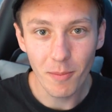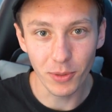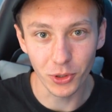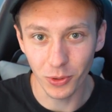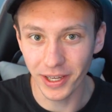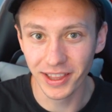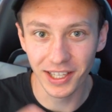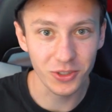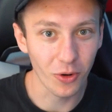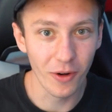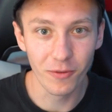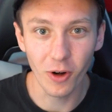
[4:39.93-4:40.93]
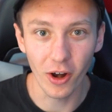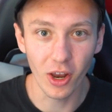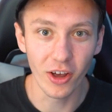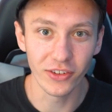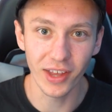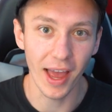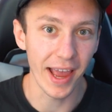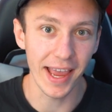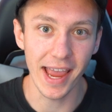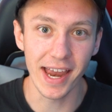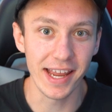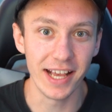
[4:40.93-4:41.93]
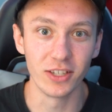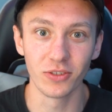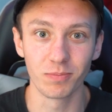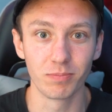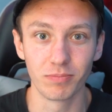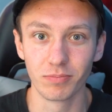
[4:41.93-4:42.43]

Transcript: between this store and Fright Nights that it is